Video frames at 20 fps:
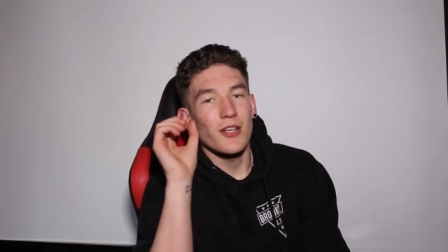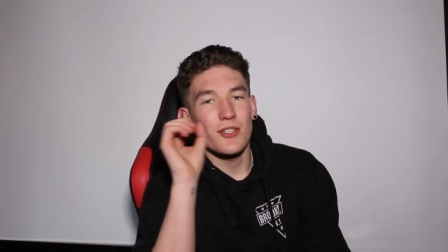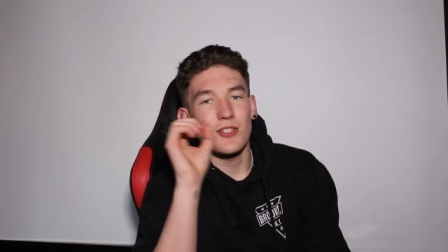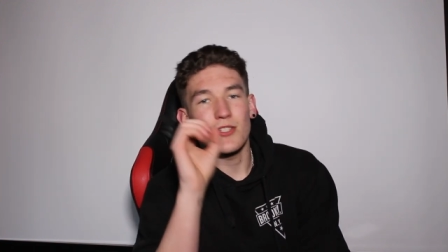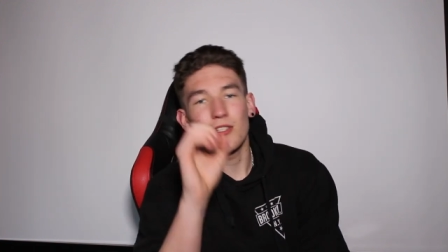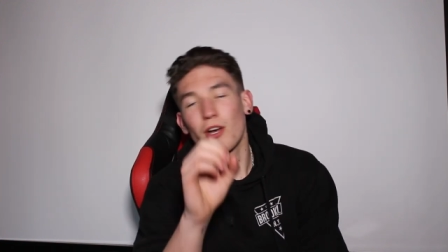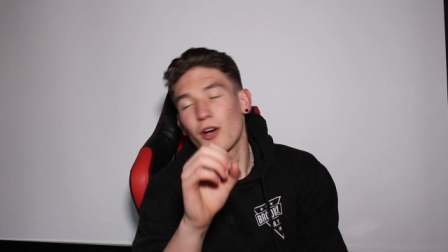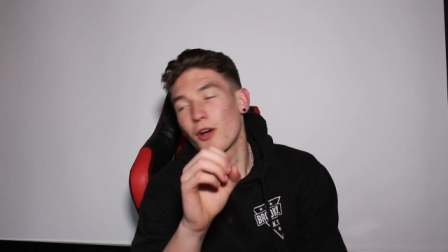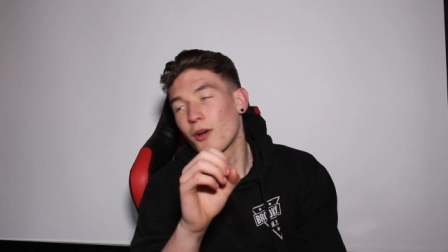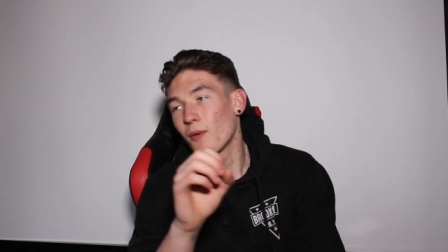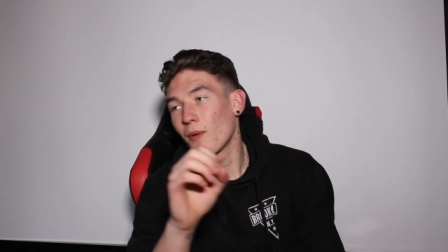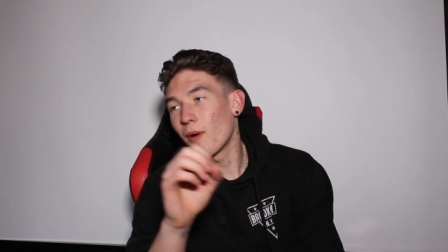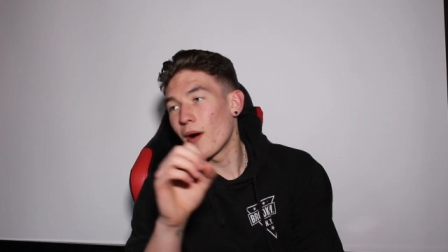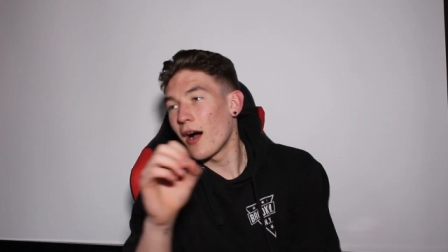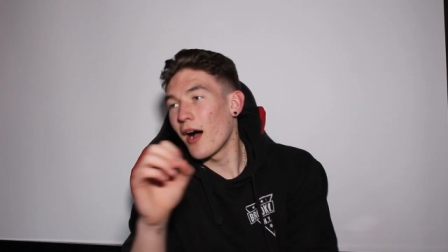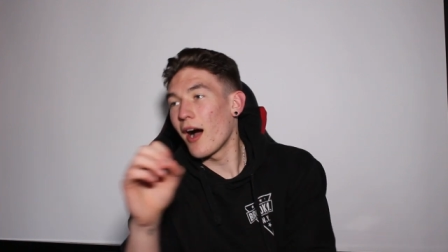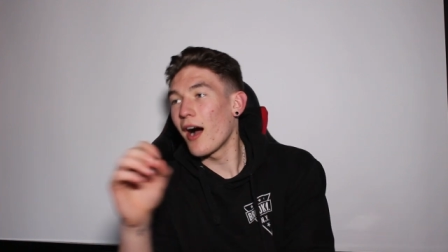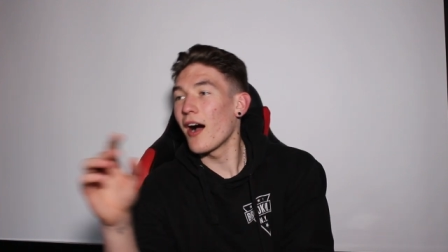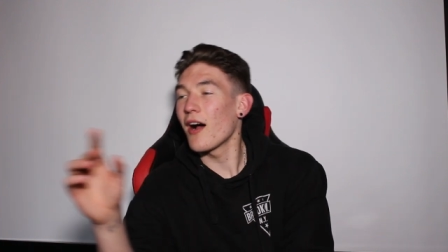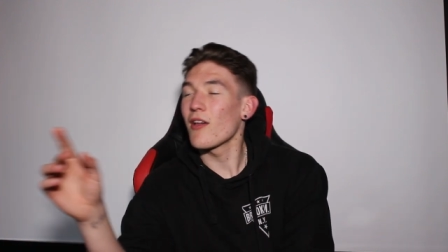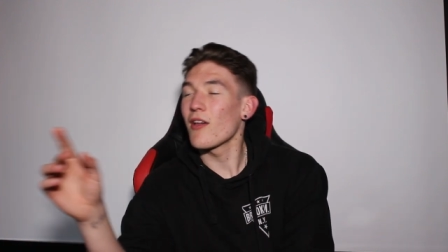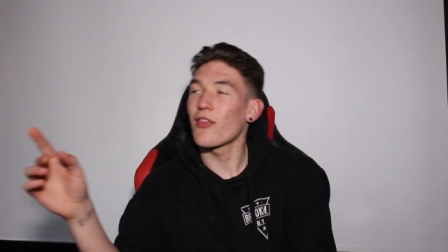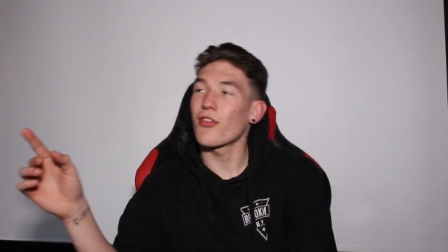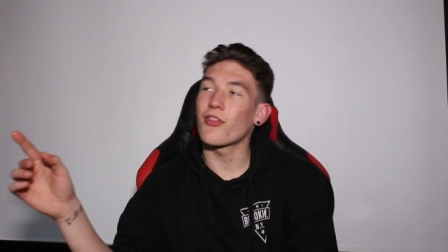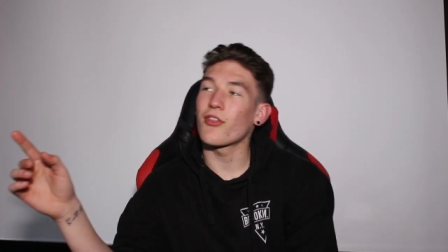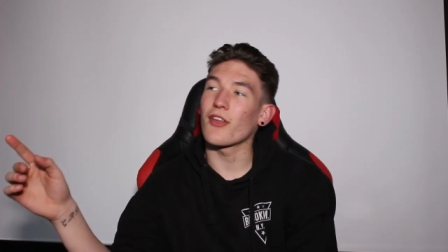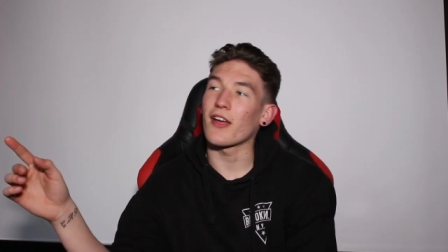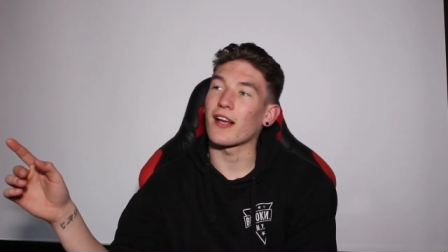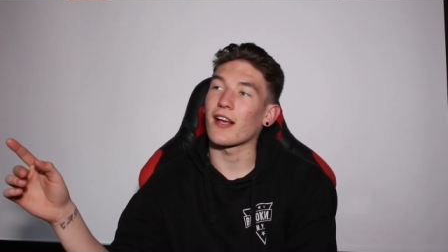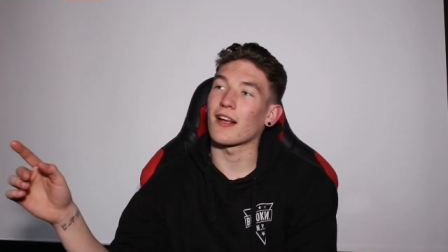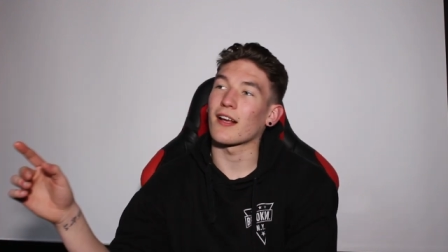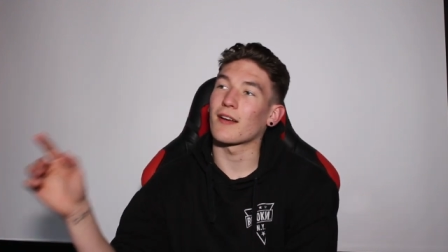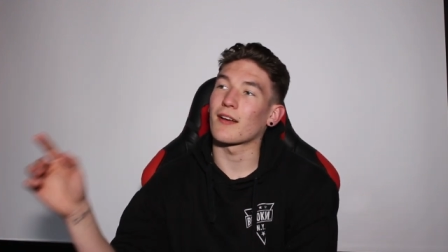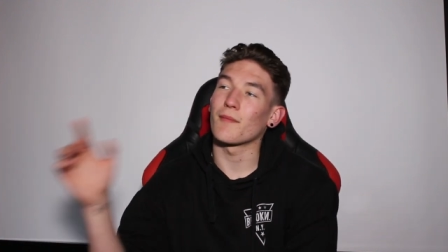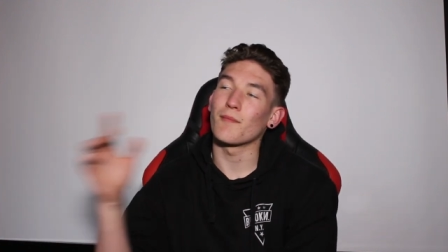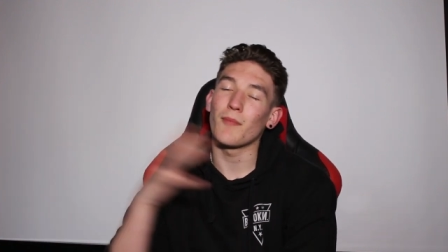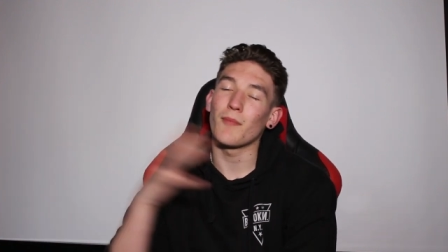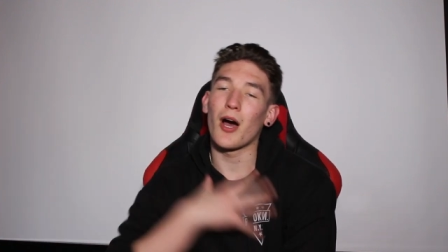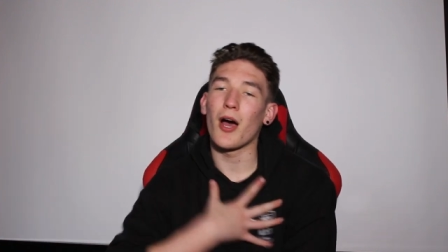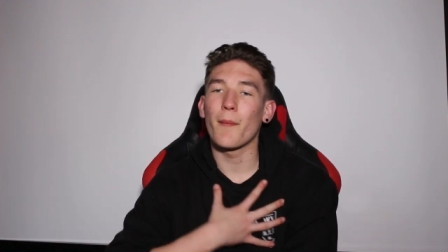So, I think,
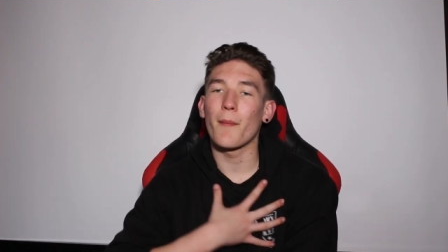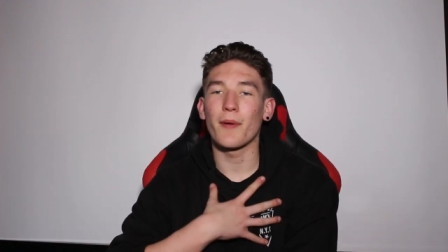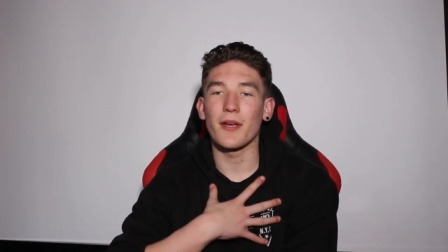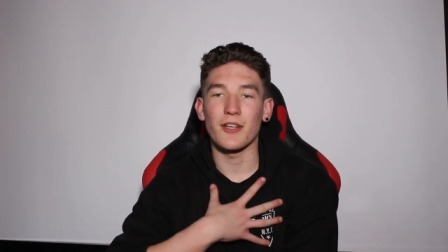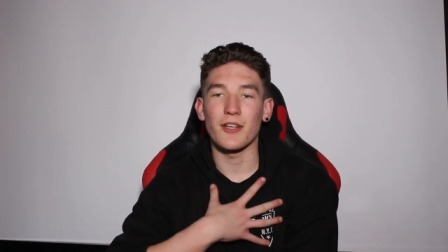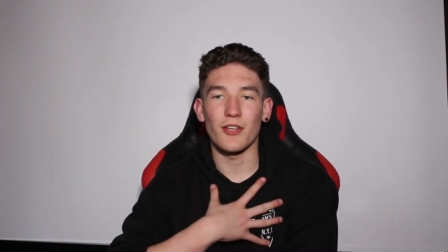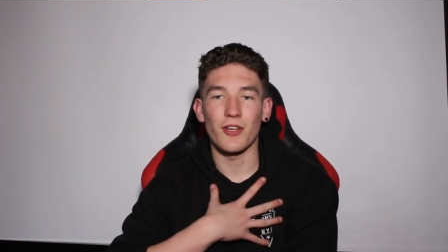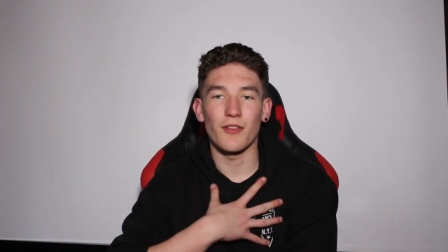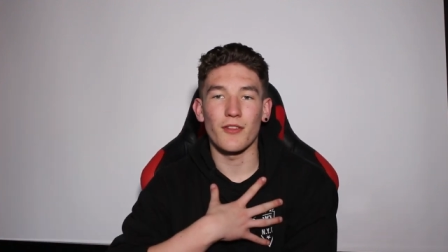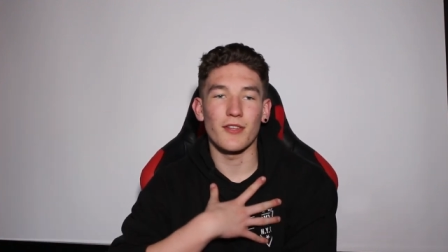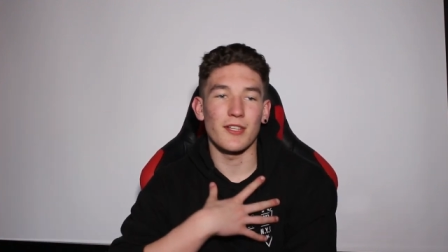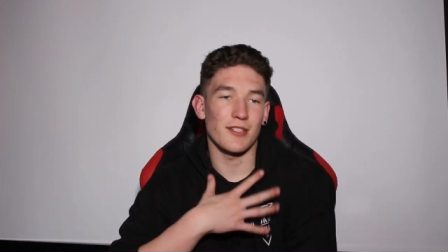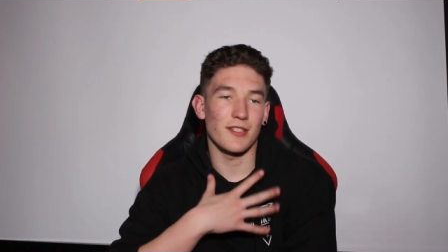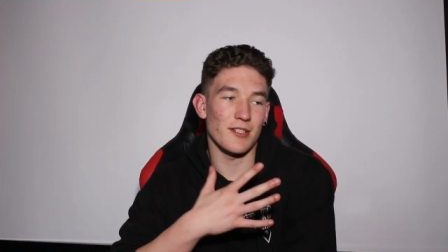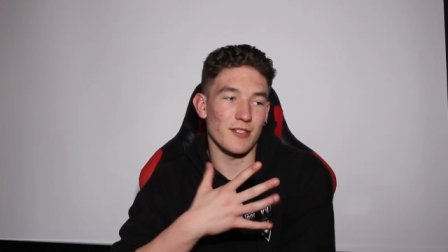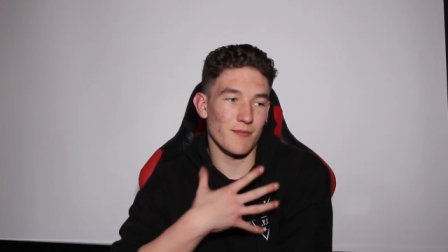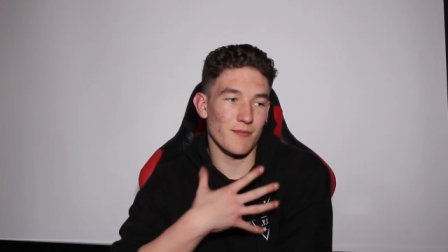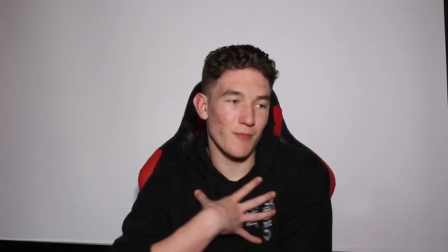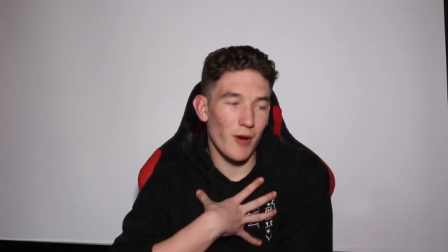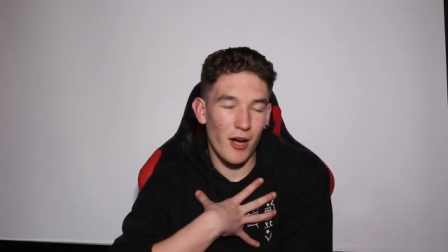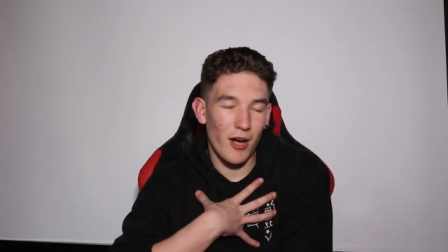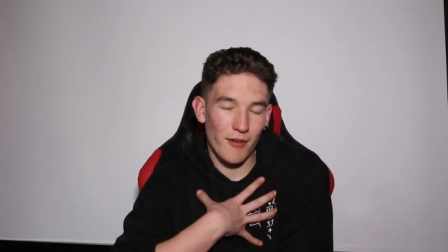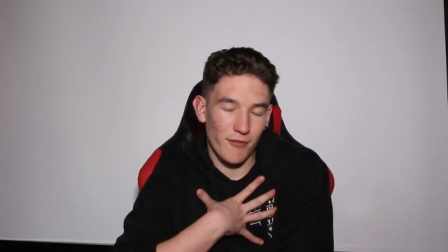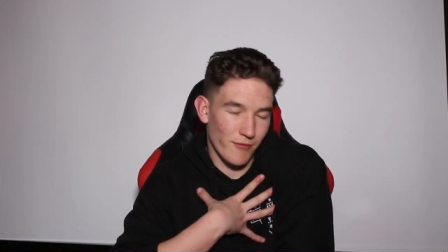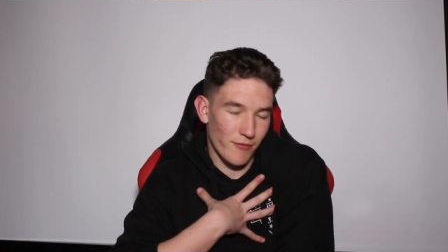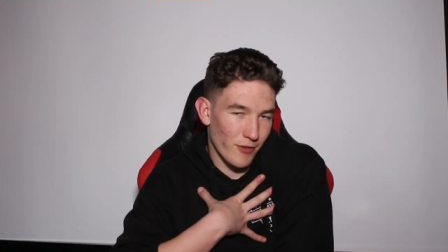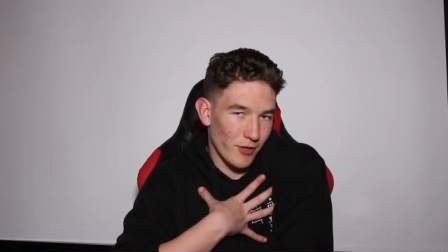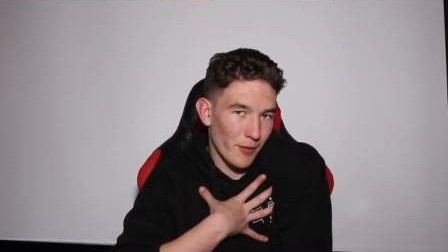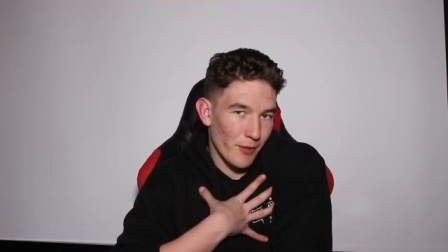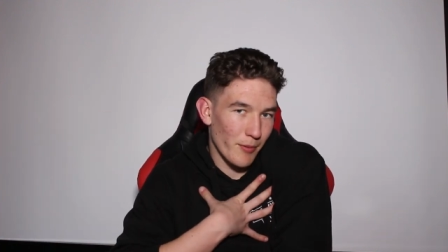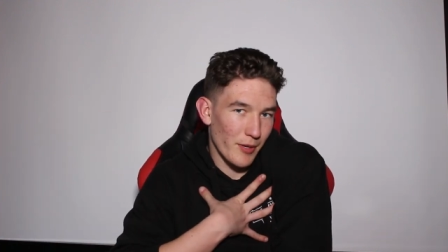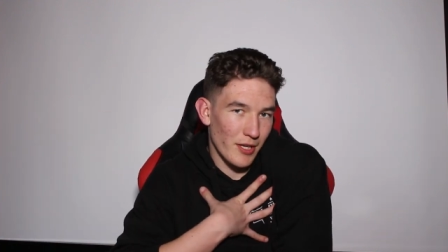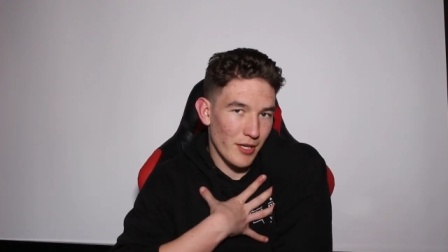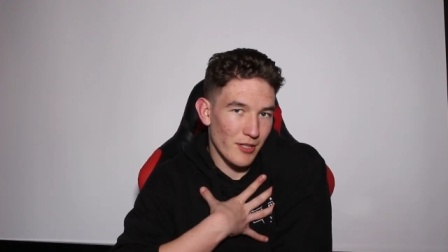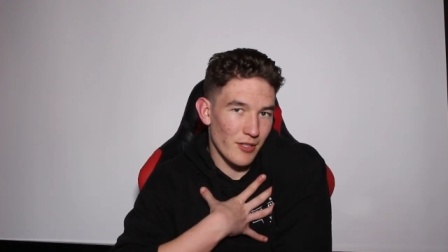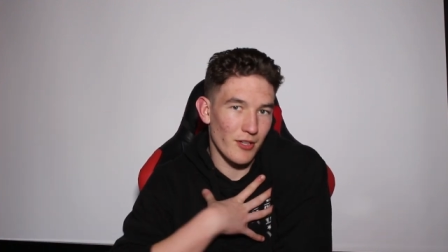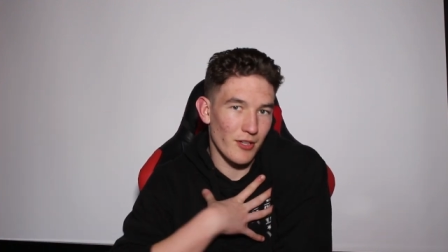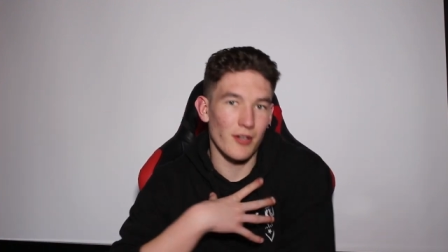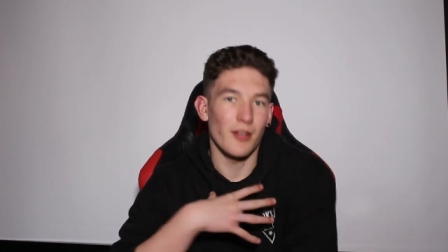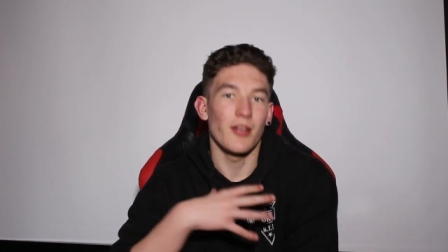my opinion, this is my full
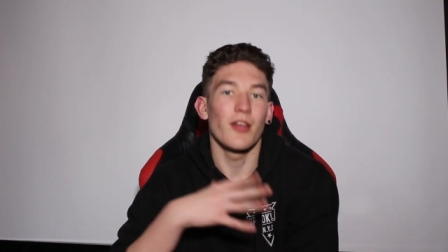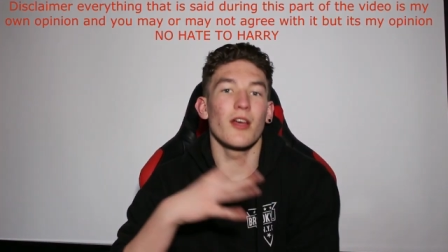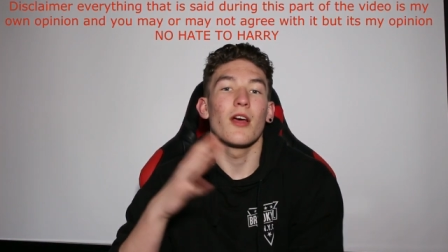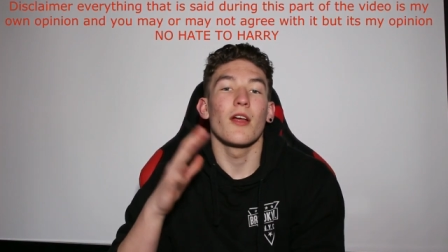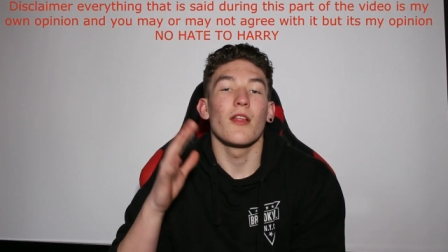opinion,